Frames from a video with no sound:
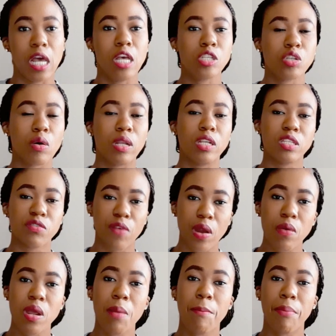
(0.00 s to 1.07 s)
So it is
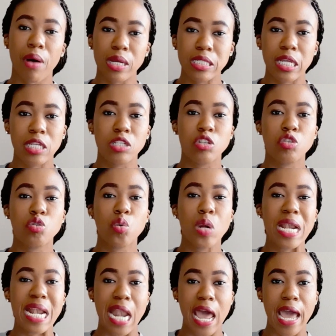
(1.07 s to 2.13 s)
very important to
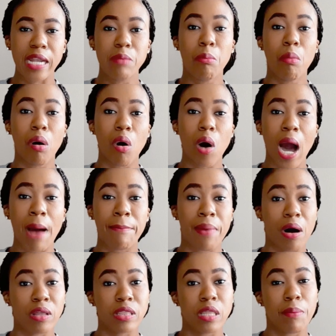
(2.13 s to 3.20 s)
learn more
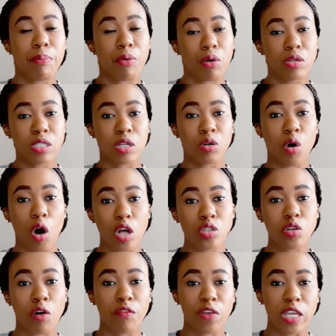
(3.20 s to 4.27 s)
about the pros and cons
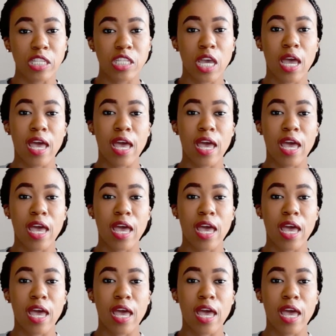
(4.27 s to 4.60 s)
of each,